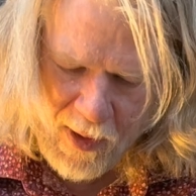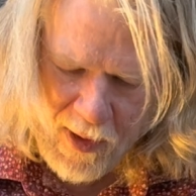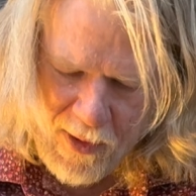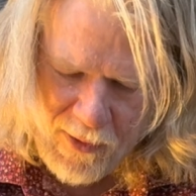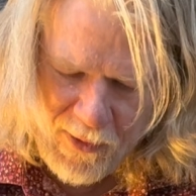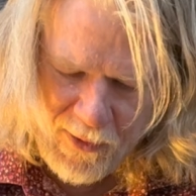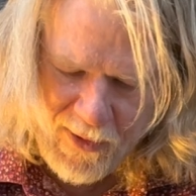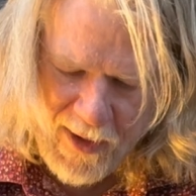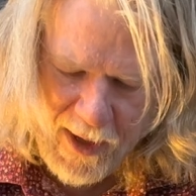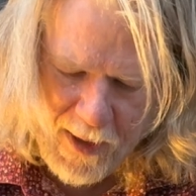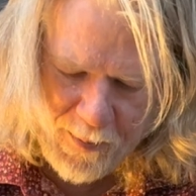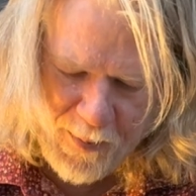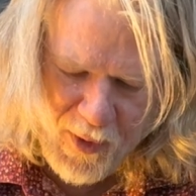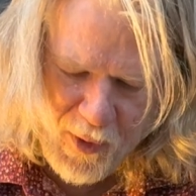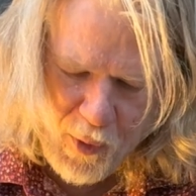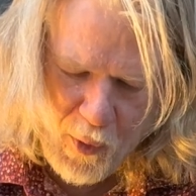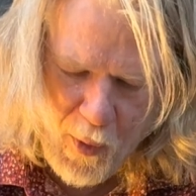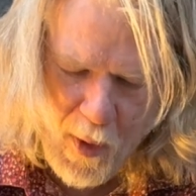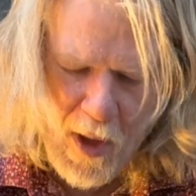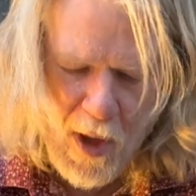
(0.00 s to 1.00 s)
the duck
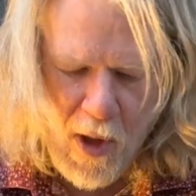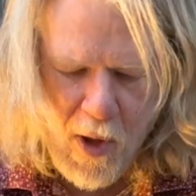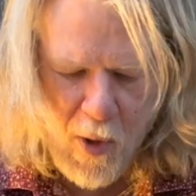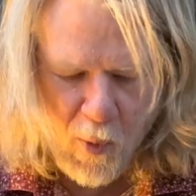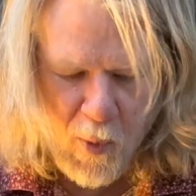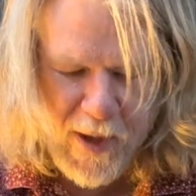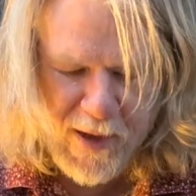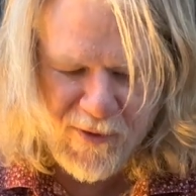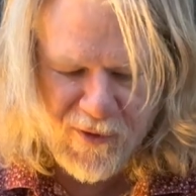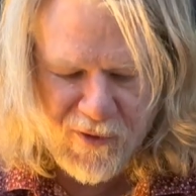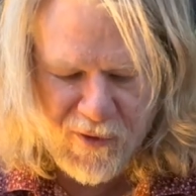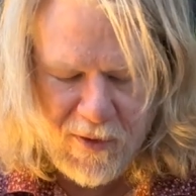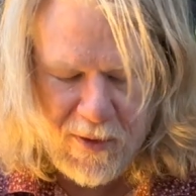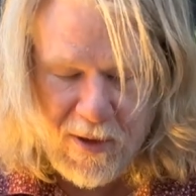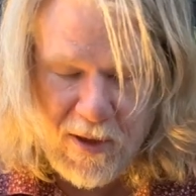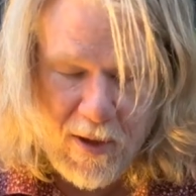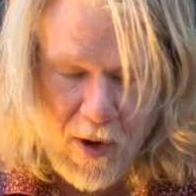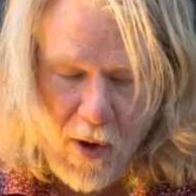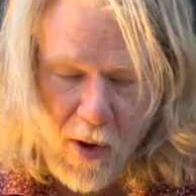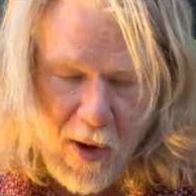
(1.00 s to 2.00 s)
poo, which,
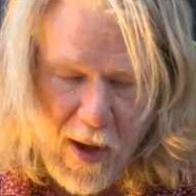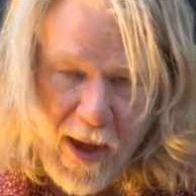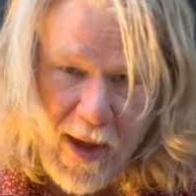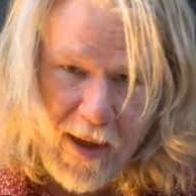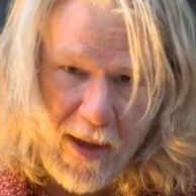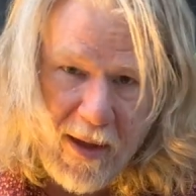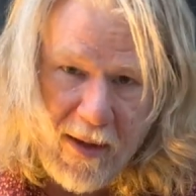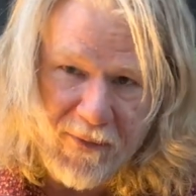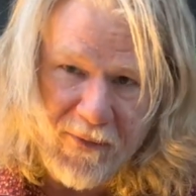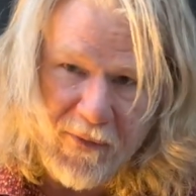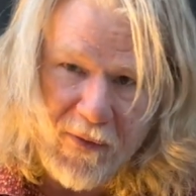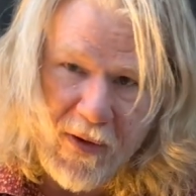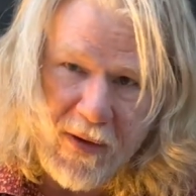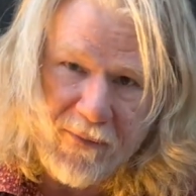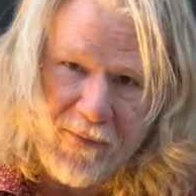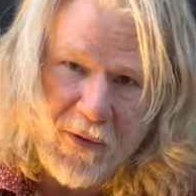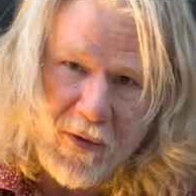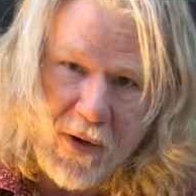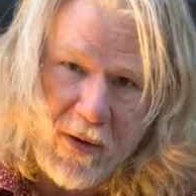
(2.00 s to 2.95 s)
you know, if you're